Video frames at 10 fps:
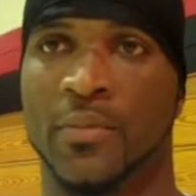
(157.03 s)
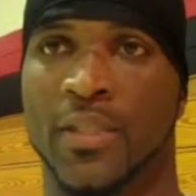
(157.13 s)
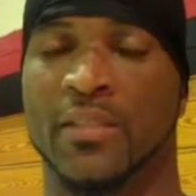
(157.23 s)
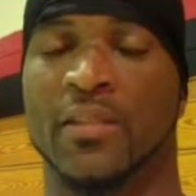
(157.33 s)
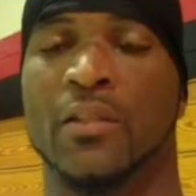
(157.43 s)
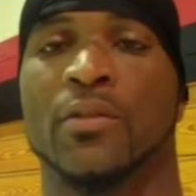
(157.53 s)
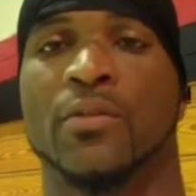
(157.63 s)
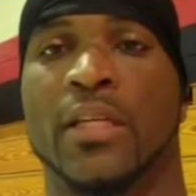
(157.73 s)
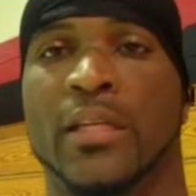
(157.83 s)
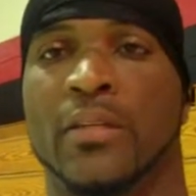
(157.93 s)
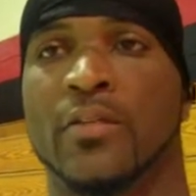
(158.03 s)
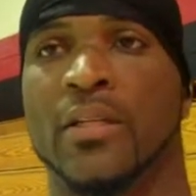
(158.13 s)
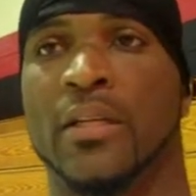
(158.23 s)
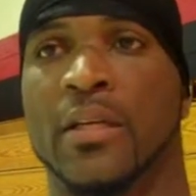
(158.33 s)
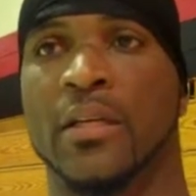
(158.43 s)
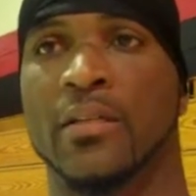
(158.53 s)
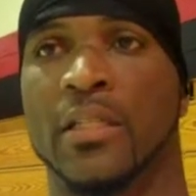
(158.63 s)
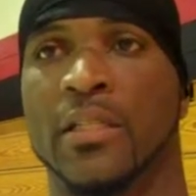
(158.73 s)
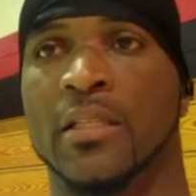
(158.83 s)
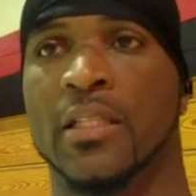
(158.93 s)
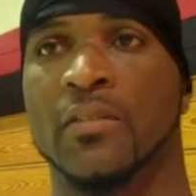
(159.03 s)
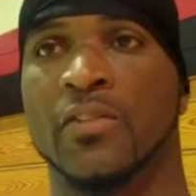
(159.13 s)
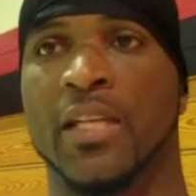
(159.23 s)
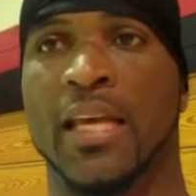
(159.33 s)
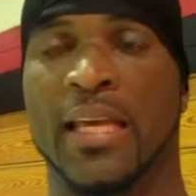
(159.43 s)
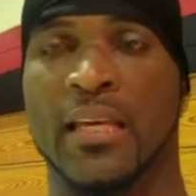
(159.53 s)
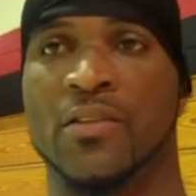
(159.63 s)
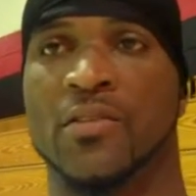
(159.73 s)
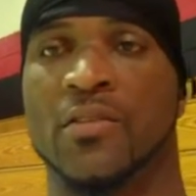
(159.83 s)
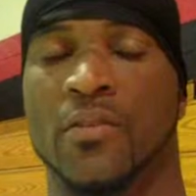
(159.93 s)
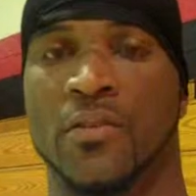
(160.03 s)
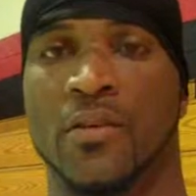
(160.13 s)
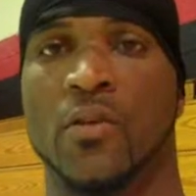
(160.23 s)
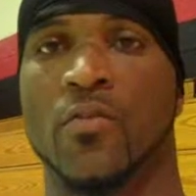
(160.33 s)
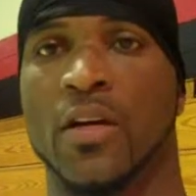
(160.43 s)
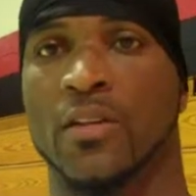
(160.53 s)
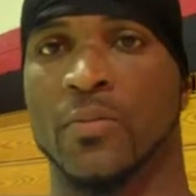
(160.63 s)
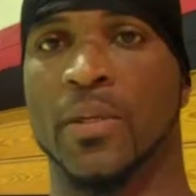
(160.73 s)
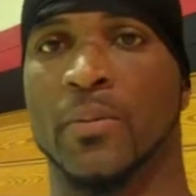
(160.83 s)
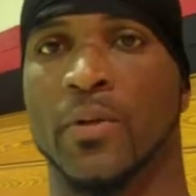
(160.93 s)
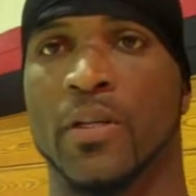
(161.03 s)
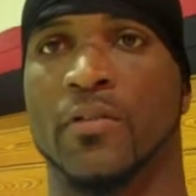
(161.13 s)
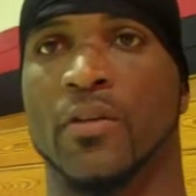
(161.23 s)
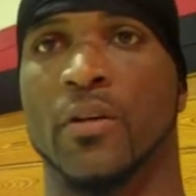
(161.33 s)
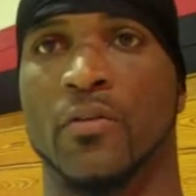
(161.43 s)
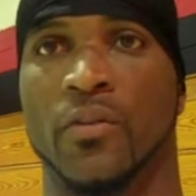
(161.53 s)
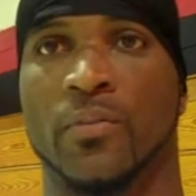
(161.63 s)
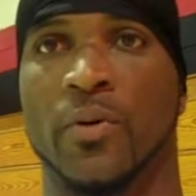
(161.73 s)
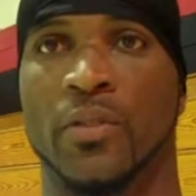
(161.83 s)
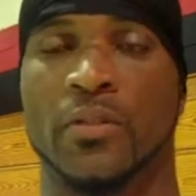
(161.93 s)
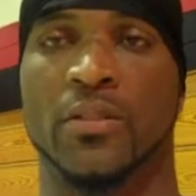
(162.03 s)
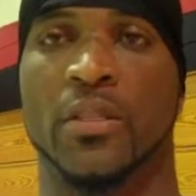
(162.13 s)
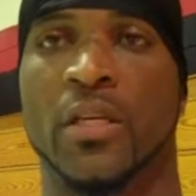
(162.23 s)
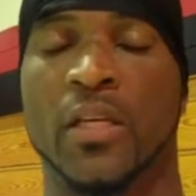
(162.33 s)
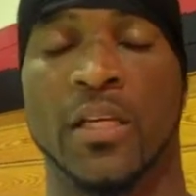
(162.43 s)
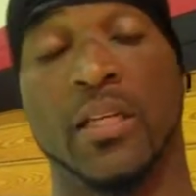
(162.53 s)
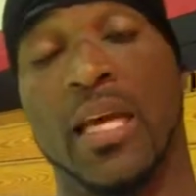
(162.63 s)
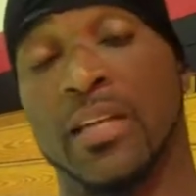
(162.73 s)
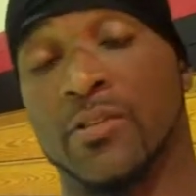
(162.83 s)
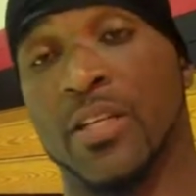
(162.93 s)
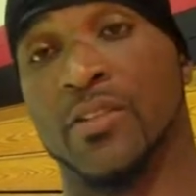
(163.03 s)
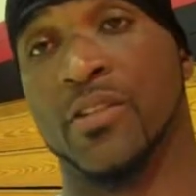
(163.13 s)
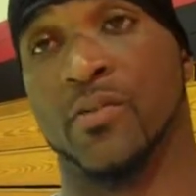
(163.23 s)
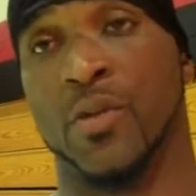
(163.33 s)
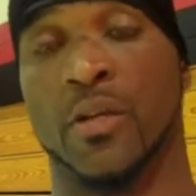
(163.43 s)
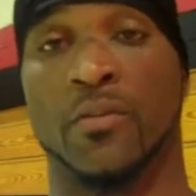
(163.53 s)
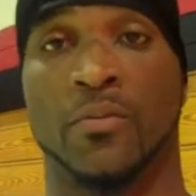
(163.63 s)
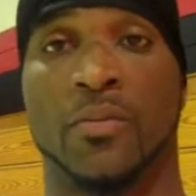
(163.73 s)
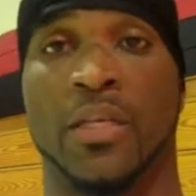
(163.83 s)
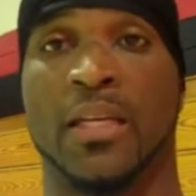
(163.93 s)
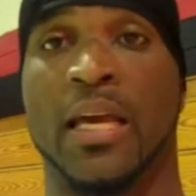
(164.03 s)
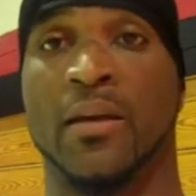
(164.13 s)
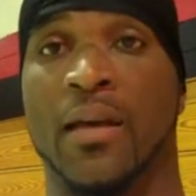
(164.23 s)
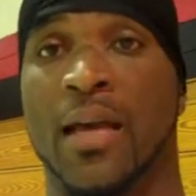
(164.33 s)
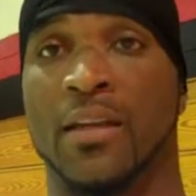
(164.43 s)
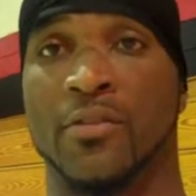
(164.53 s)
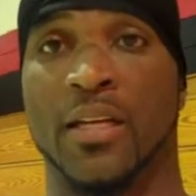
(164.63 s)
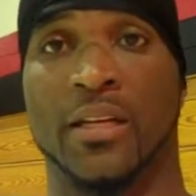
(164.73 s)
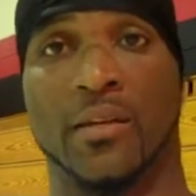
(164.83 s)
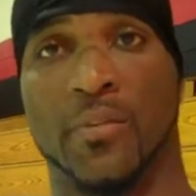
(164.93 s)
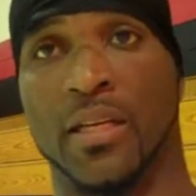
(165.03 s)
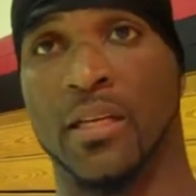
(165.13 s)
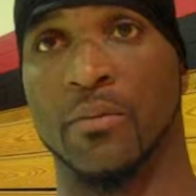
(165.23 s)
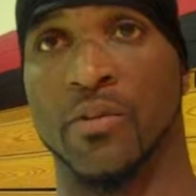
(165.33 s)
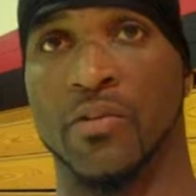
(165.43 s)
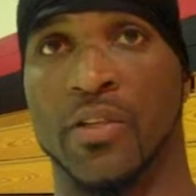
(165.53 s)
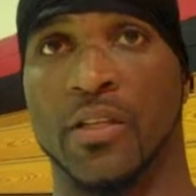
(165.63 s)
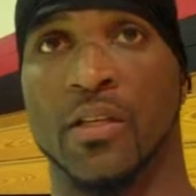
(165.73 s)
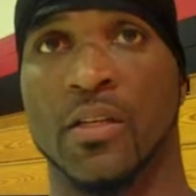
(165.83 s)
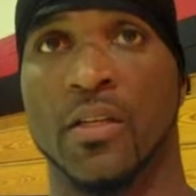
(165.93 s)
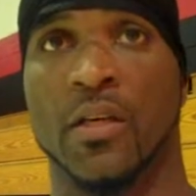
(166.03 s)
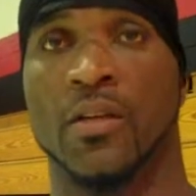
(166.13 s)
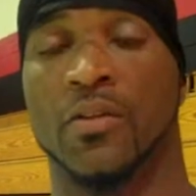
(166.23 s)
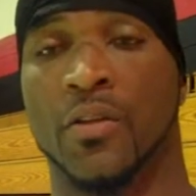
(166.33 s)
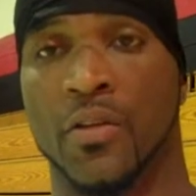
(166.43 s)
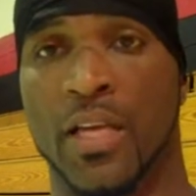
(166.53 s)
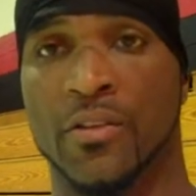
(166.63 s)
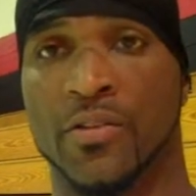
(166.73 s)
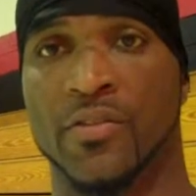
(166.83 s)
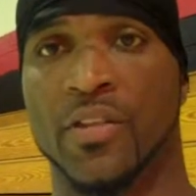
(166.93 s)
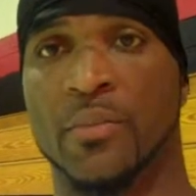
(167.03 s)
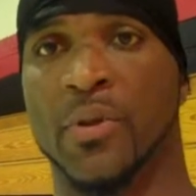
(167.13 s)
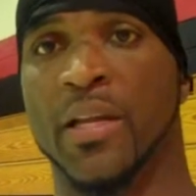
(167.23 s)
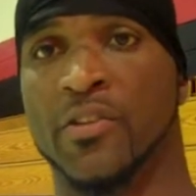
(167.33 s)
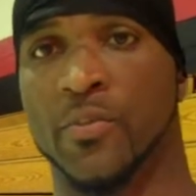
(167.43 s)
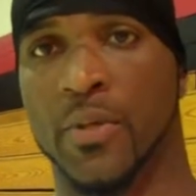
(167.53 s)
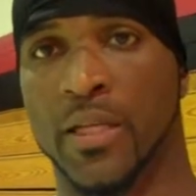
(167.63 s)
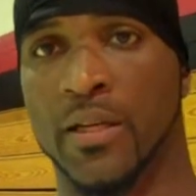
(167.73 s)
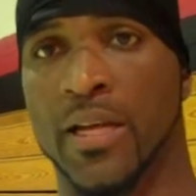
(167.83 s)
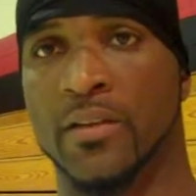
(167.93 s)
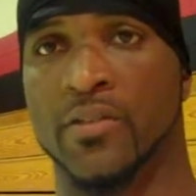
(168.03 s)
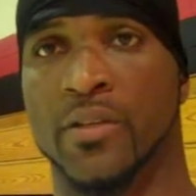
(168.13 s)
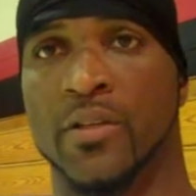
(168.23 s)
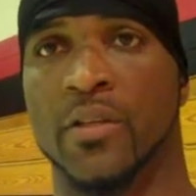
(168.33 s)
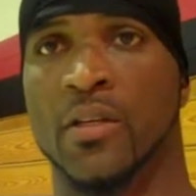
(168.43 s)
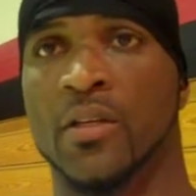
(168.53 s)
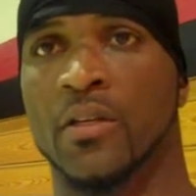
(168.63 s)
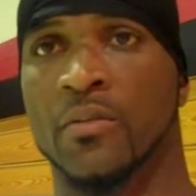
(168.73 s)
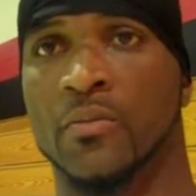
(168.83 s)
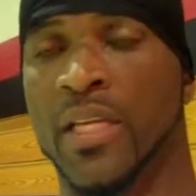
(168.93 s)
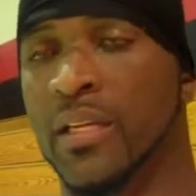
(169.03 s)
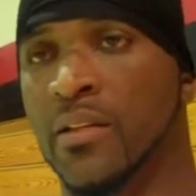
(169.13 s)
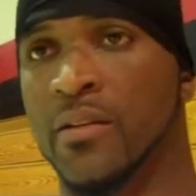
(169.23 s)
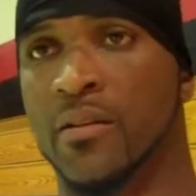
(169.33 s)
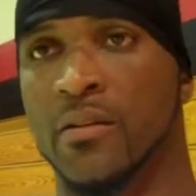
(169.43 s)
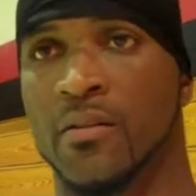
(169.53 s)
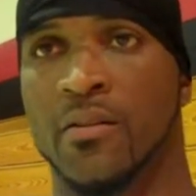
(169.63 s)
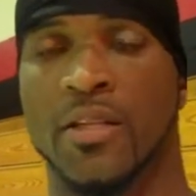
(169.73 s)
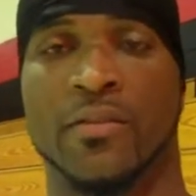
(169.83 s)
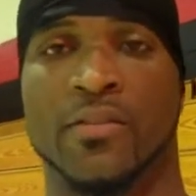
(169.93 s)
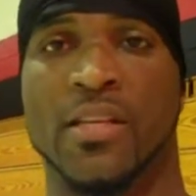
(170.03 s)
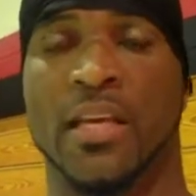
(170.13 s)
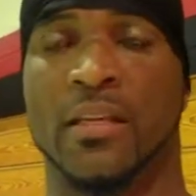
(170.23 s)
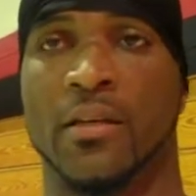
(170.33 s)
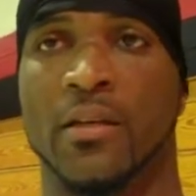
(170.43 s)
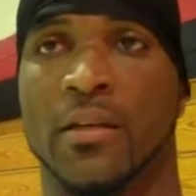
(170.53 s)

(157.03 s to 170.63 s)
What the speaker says: But it's the little things that gives you the edge over other people and over your opponents. And hydration is one of them. Being hydrated and being able to go the extra step or extra play or extra minute or even second.